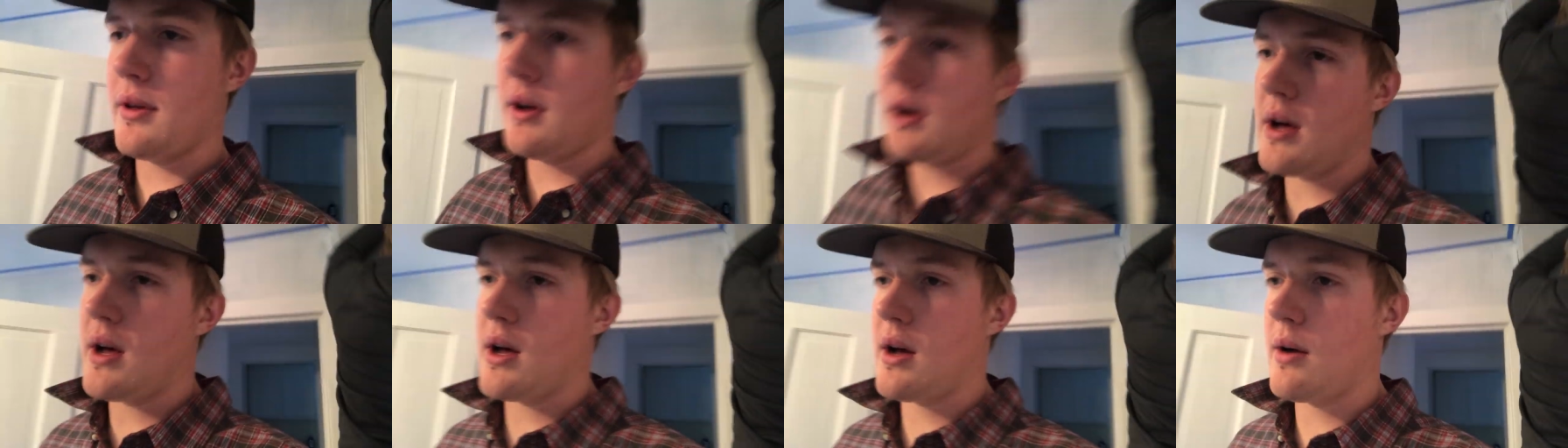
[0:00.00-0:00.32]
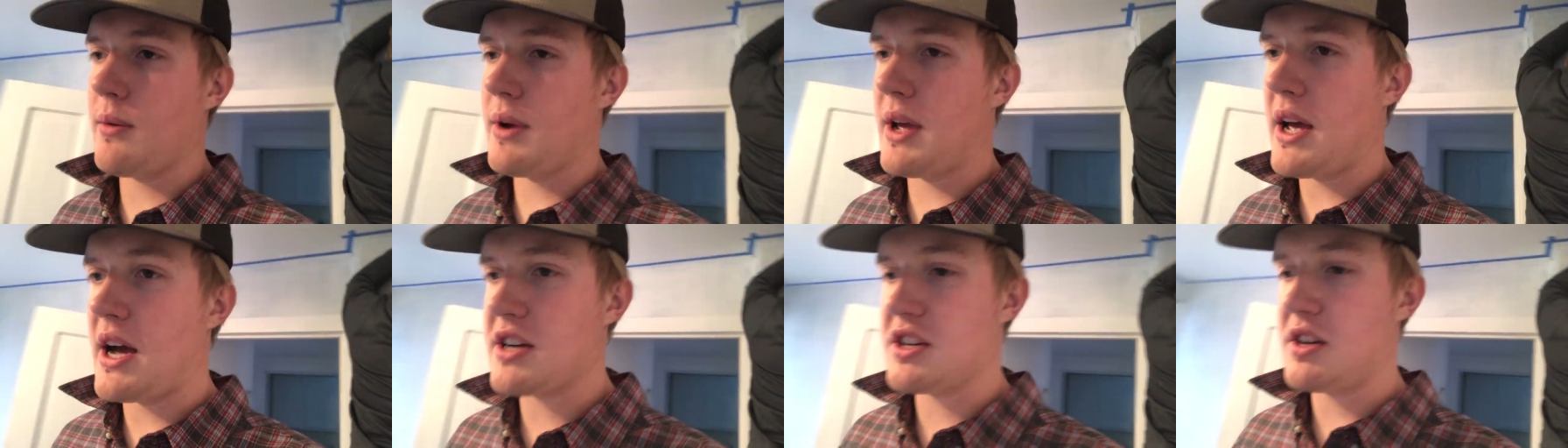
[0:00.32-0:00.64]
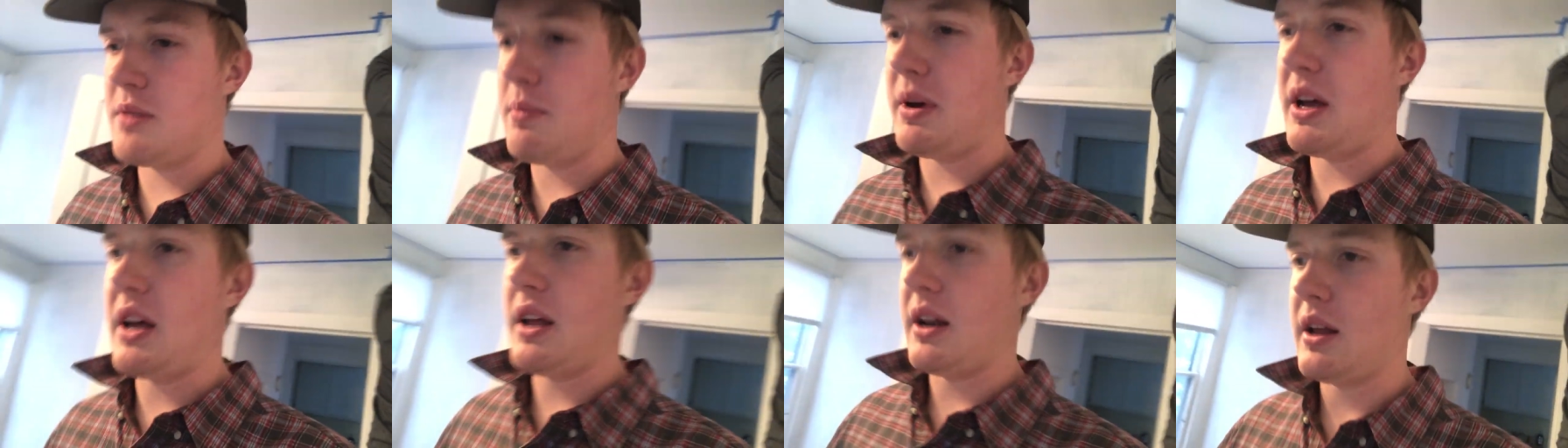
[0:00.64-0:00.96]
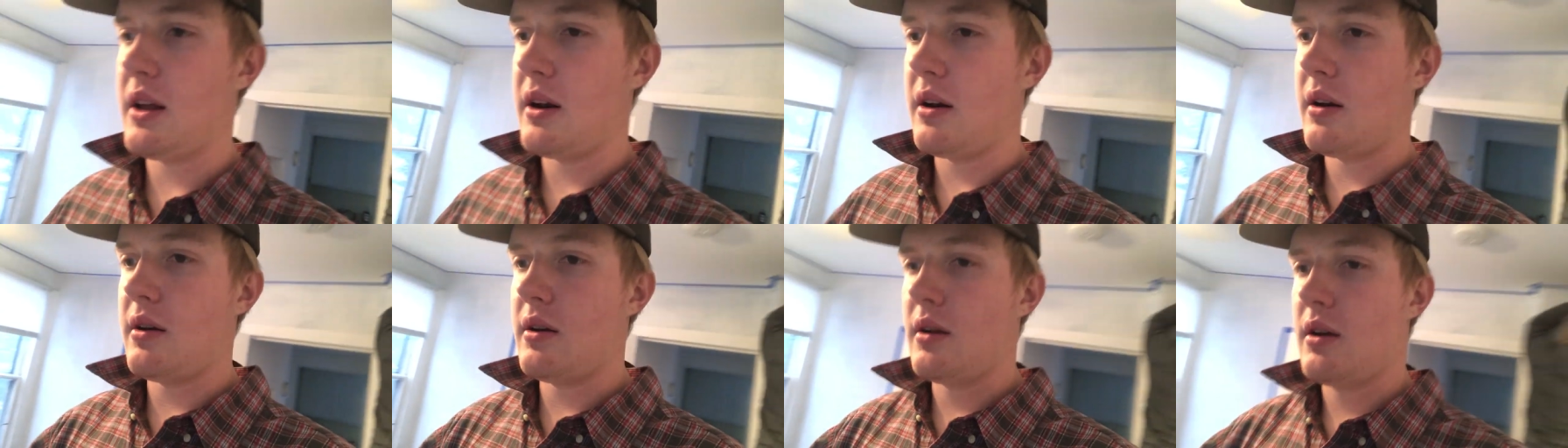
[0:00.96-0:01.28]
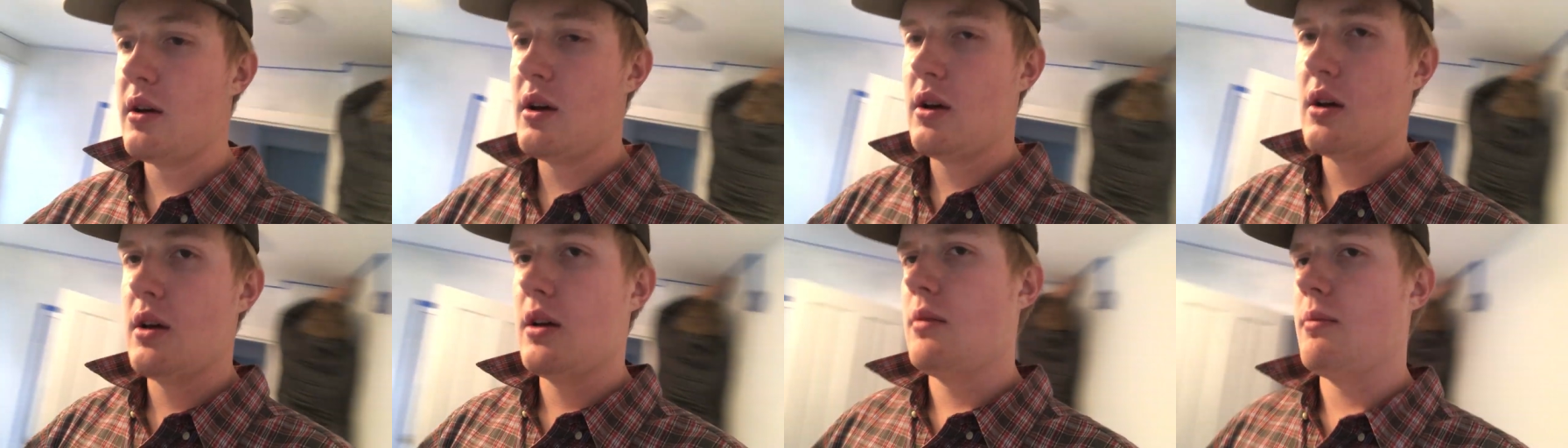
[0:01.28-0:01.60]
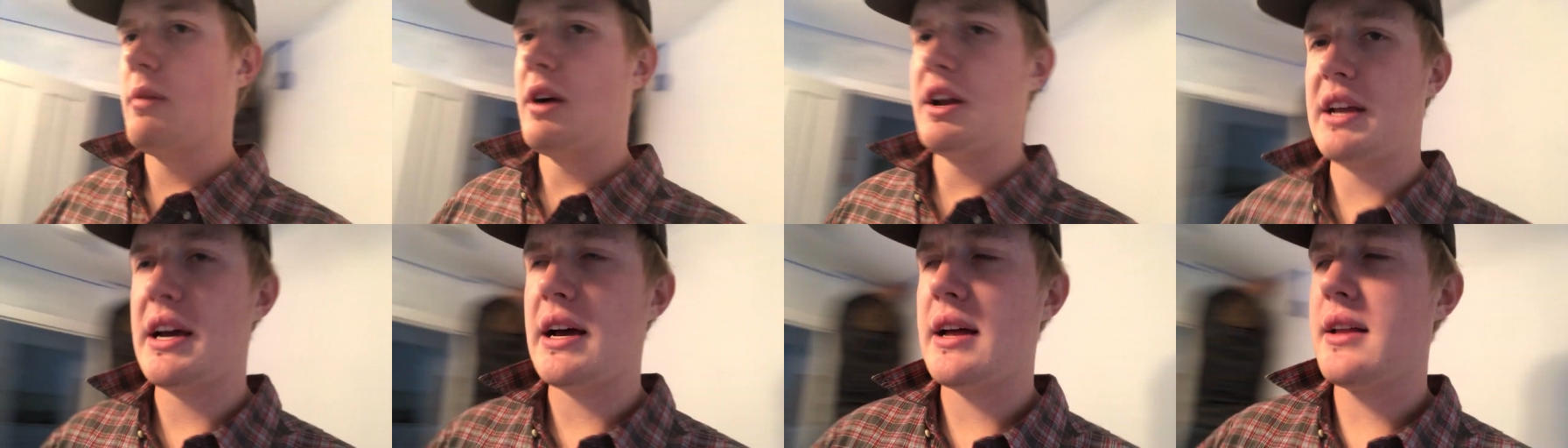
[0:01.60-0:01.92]
Uh, we actually painted,
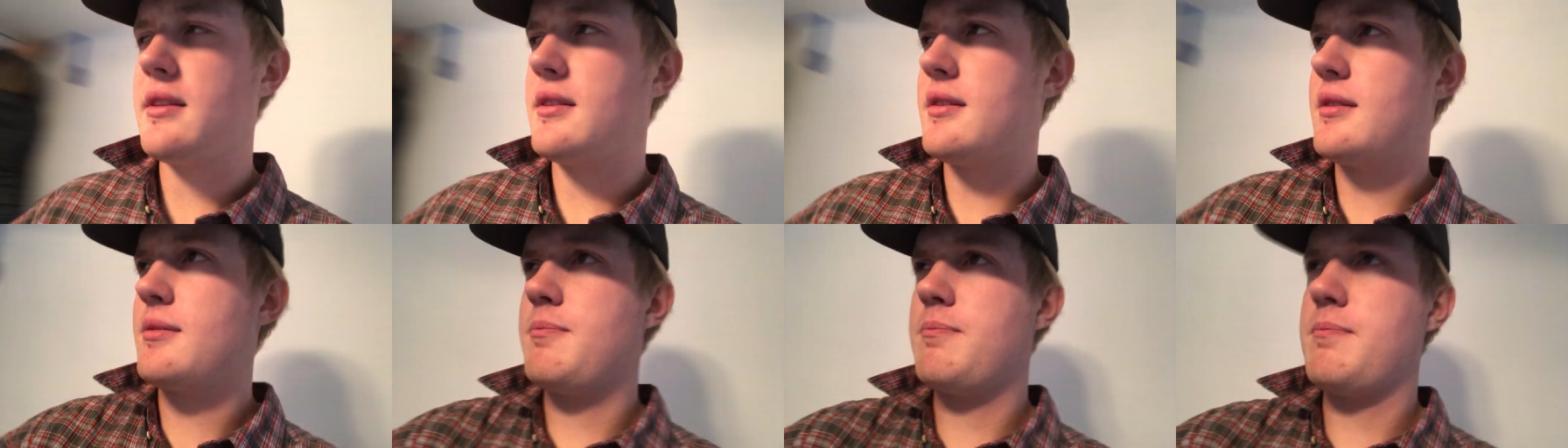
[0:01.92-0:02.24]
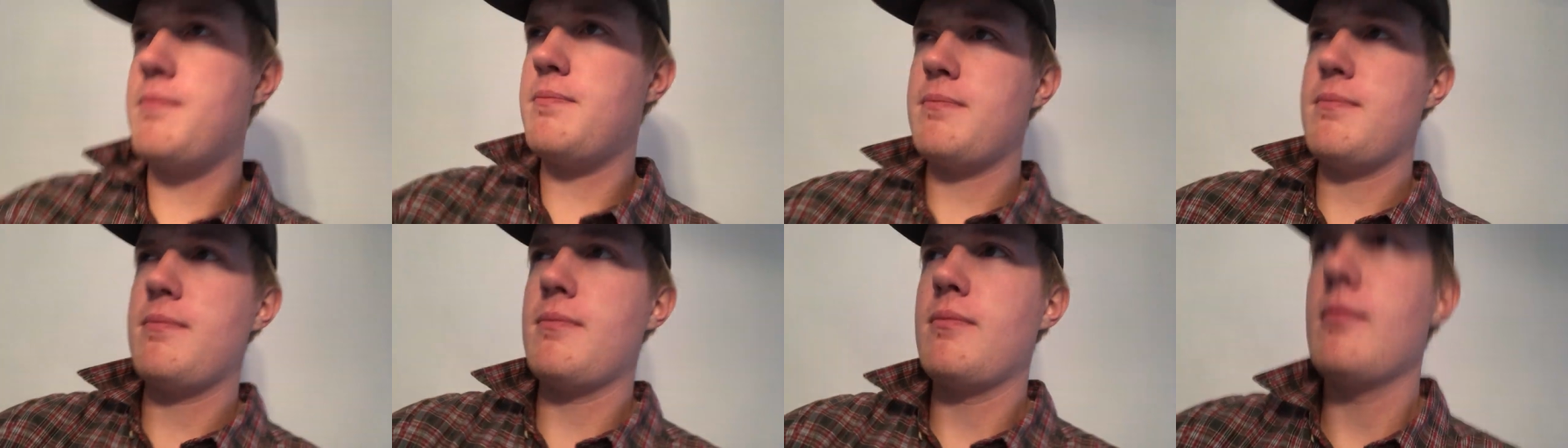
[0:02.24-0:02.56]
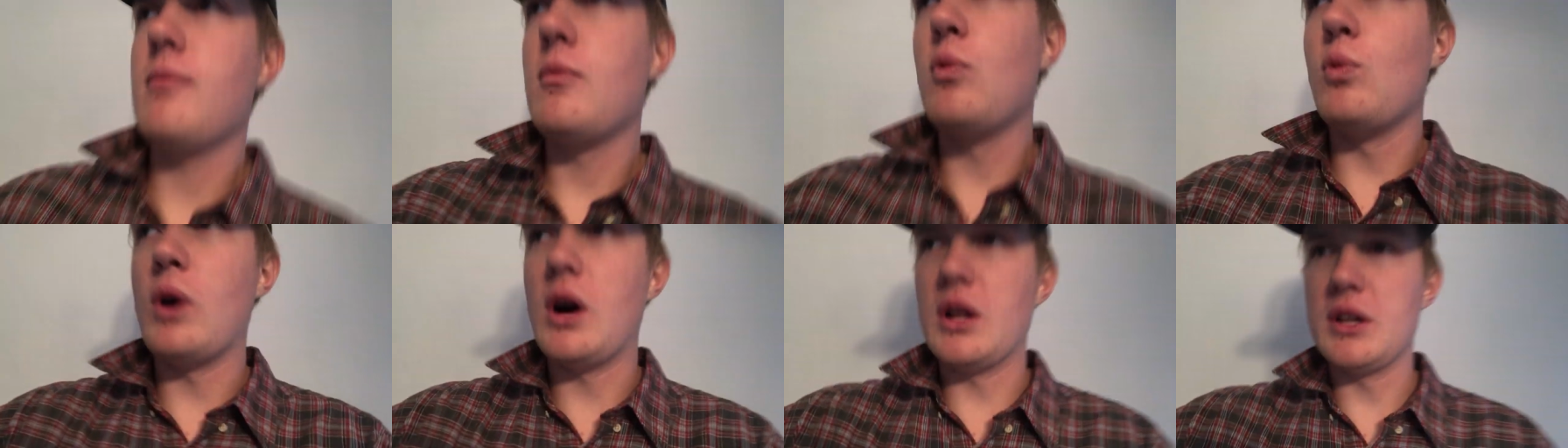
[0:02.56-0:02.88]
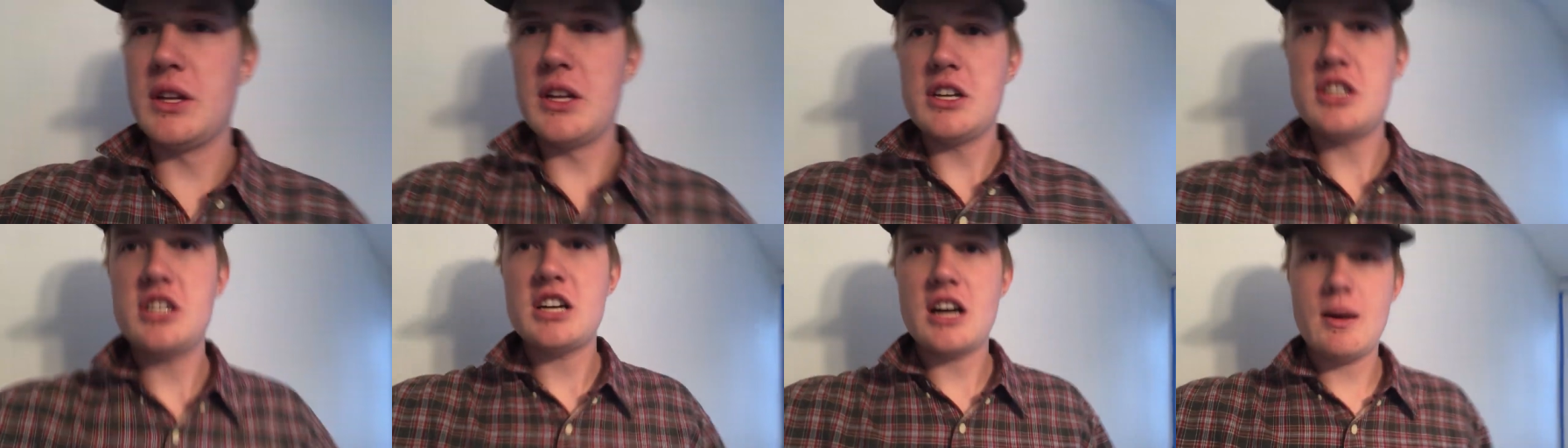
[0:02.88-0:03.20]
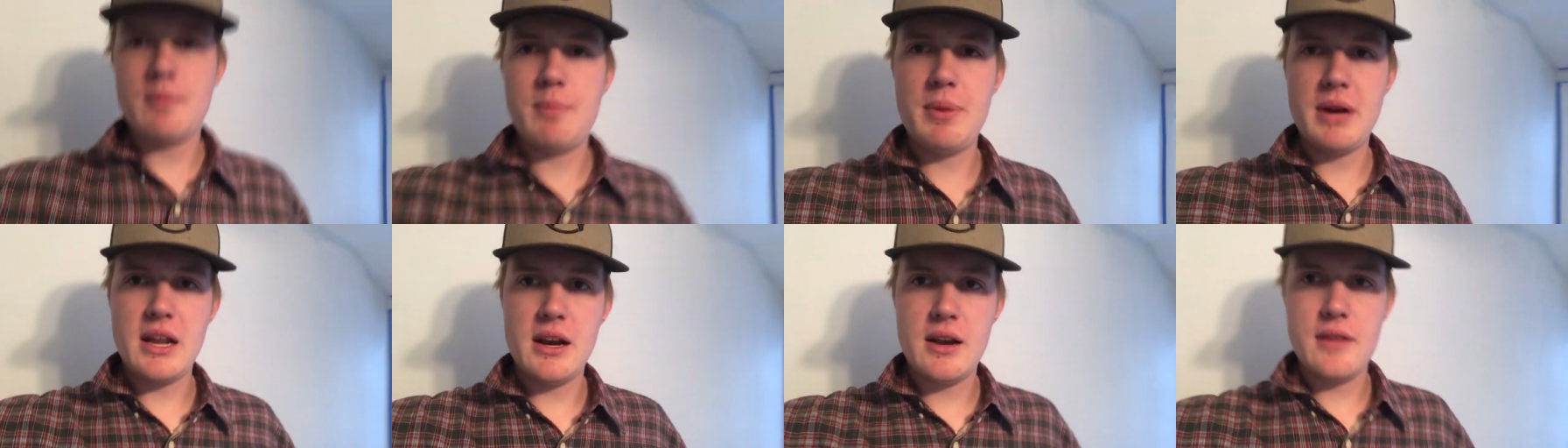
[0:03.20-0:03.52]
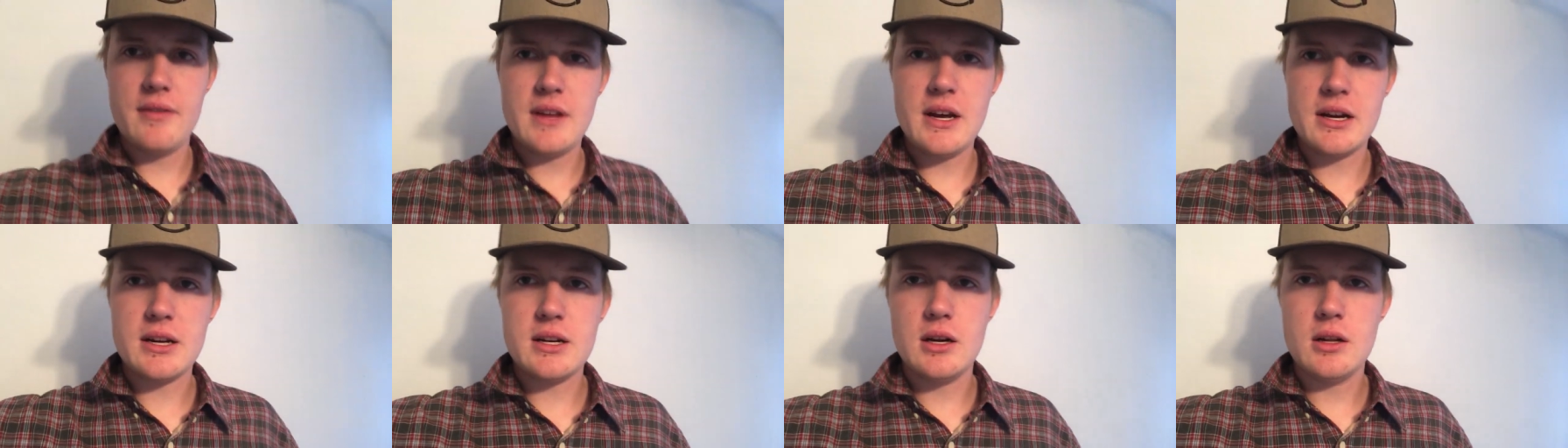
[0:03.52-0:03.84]
my dad's welding shop painted
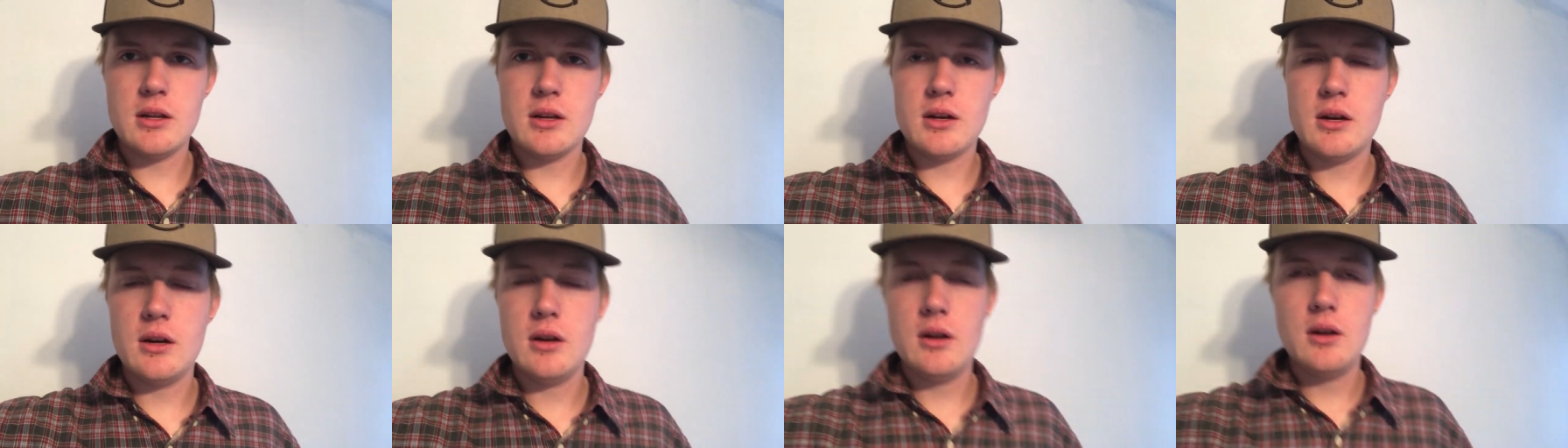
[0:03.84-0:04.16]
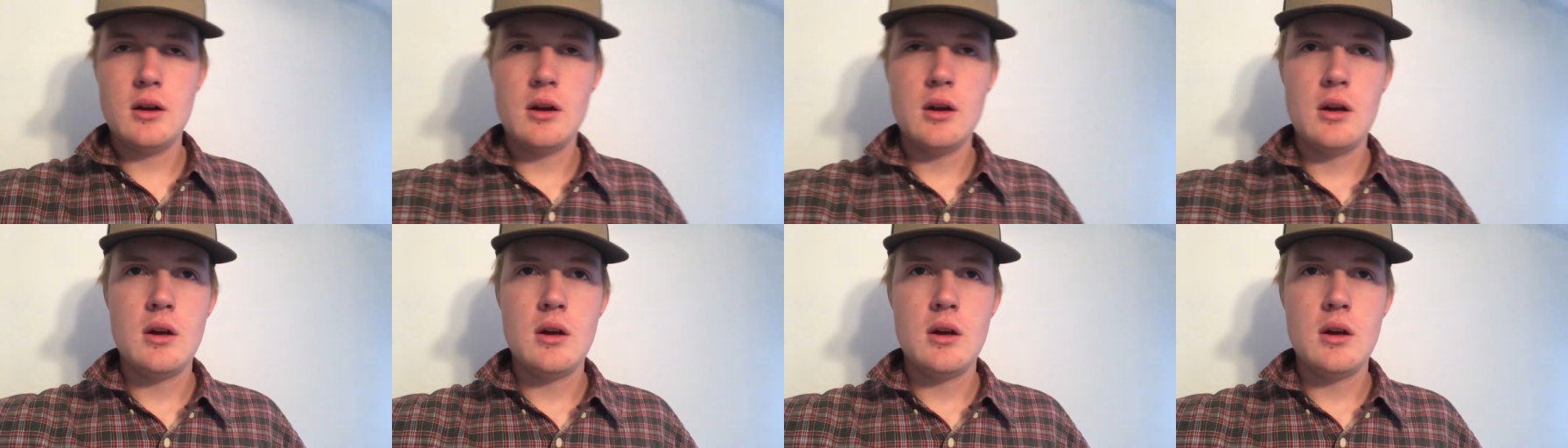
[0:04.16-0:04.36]
that color.